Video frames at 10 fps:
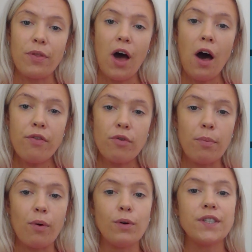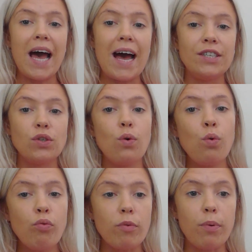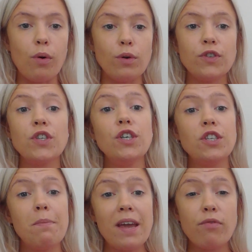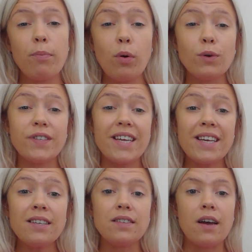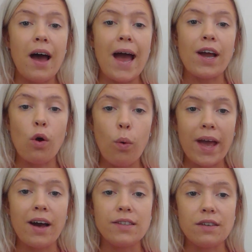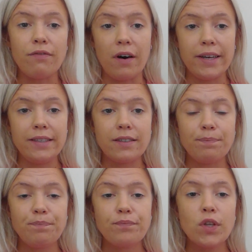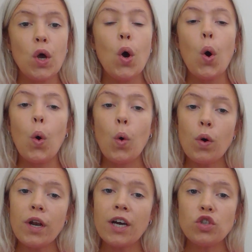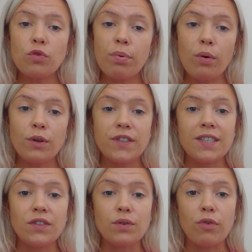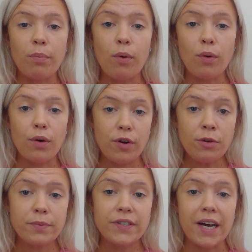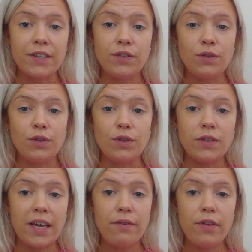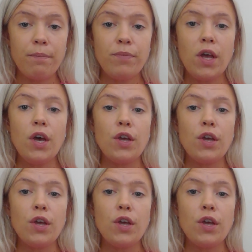with Other Reports and All Reports to make reports easier and quicker to find. Organise your reports into report groups as soon as you save them.